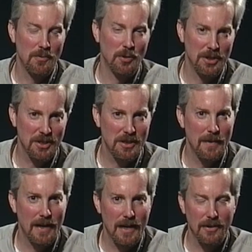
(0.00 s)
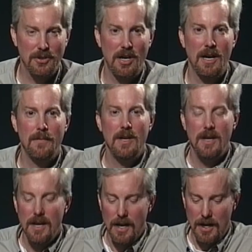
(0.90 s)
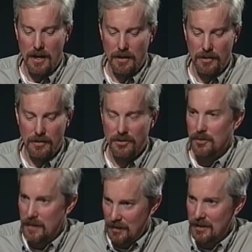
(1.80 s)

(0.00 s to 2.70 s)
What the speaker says: We're just about out of time. Germaine,